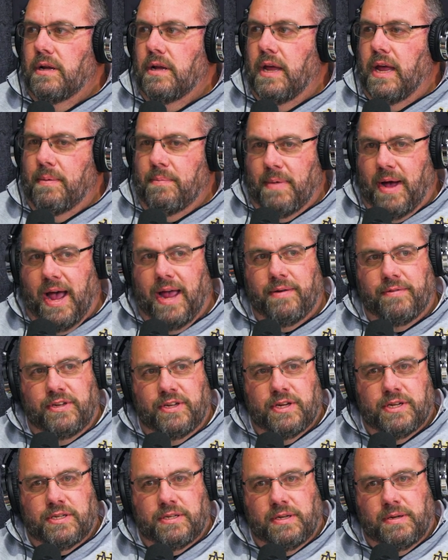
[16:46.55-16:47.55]
it might
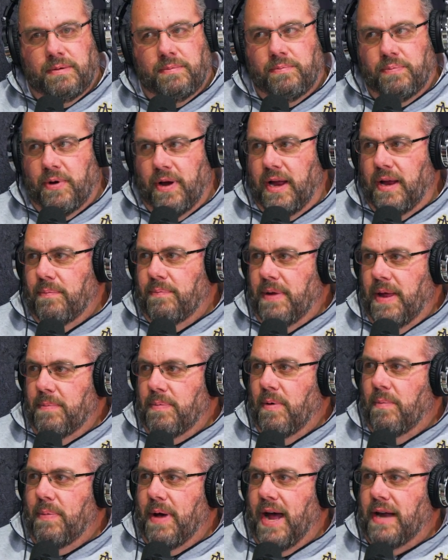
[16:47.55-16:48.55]
just bring
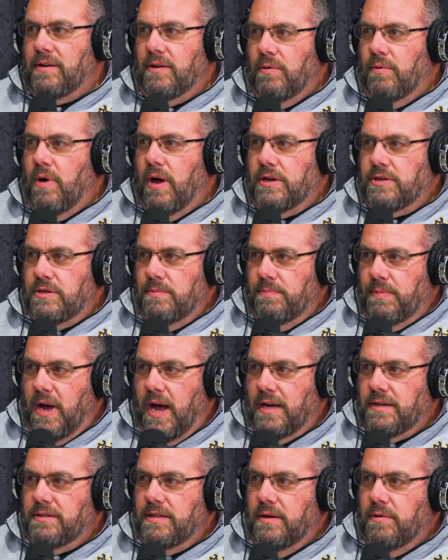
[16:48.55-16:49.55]
people back to watching
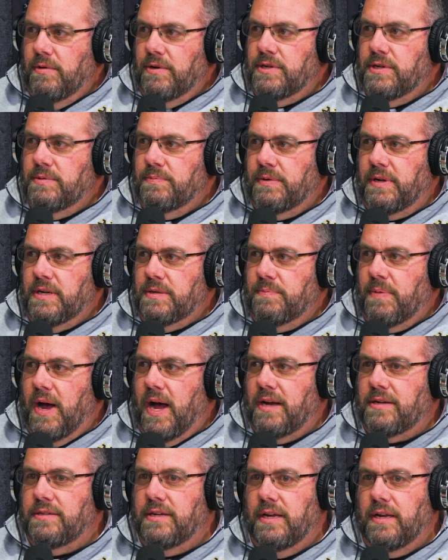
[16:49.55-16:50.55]
boxing, which is because
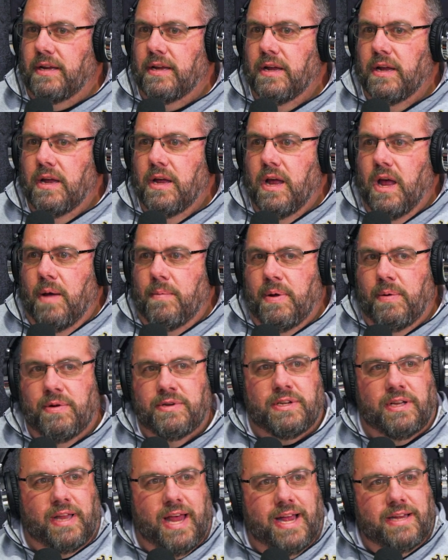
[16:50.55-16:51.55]
boxing, I mean,
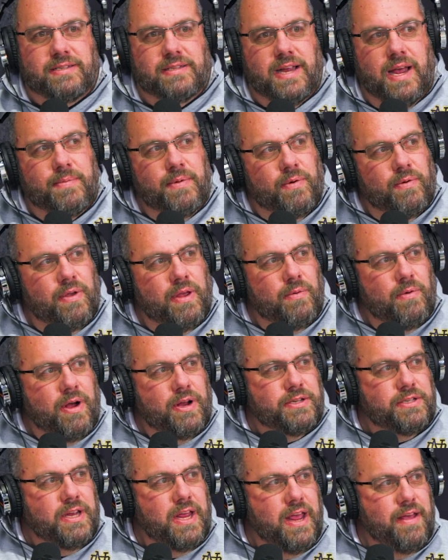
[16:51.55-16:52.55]
when's the last time you really
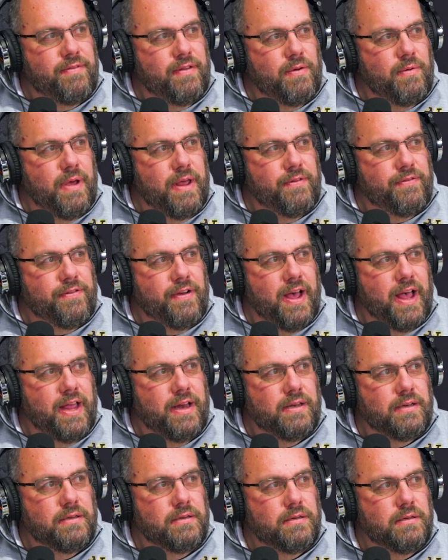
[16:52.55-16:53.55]
watched a heavyweight fight?